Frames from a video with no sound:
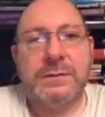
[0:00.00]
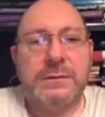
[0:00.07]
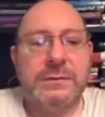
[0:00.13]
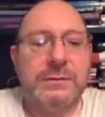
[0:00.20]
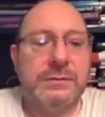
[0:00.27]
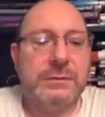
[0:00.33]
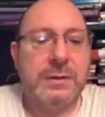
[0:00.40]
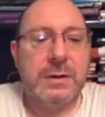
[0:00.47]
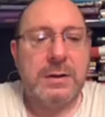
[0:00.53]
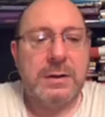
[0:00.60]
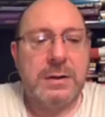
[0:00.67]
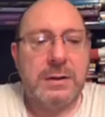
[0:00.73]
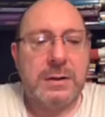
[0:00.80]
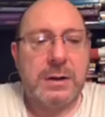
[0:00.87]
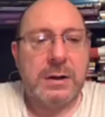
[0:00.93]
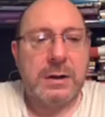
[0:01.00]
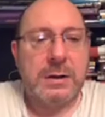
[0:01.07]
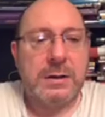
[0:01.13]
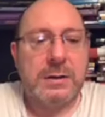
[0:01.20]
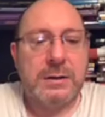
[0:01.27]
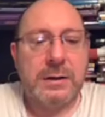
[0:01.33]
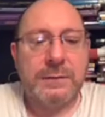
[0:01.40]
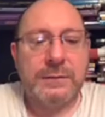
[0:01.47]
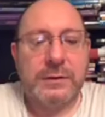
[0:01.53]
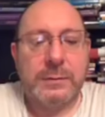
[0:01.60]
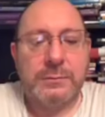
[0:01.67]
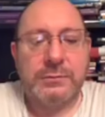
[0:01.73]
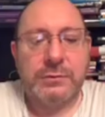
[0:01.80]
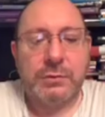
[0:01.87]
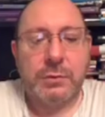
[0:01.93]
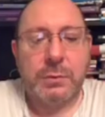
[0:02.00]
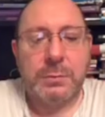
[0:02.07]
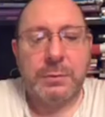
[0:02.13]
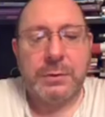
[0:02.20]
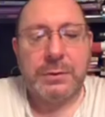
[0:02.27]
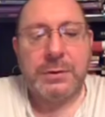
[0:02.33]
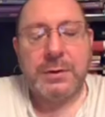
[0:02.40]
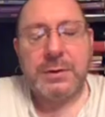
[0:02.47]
is uh, lovely, I'm sure, but